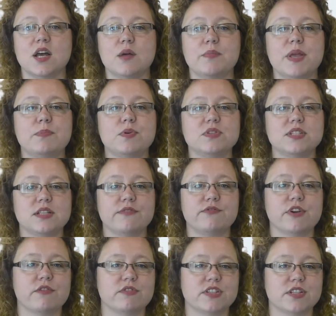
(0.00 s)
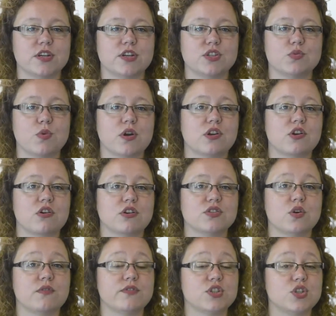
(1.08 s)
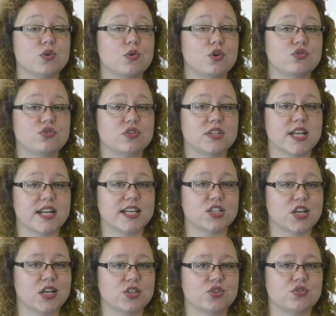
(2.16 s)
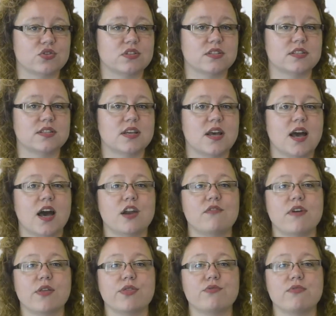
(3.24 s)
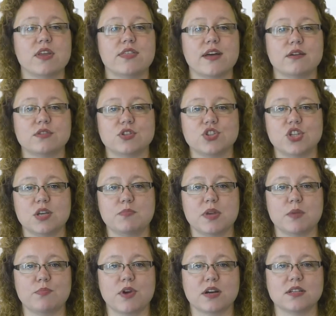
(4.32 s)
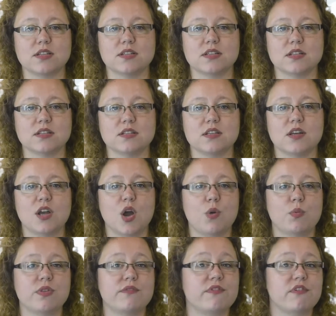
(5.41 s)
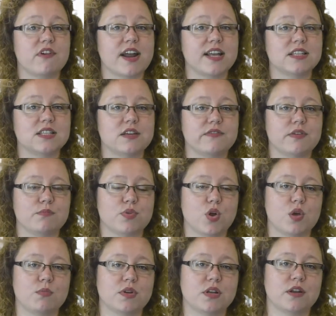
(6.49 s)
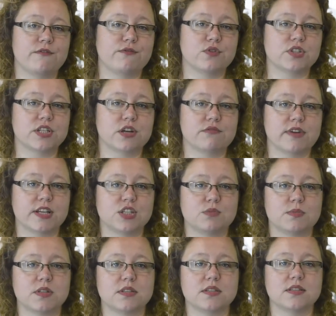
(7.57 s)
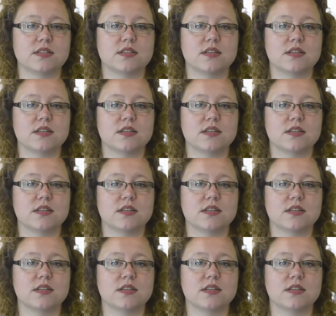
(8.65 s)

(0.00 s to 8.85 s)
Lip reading: People delivering research work across over 200 NHS trusts and around 3,000 GP practices with a variety of employment and funding arrangements.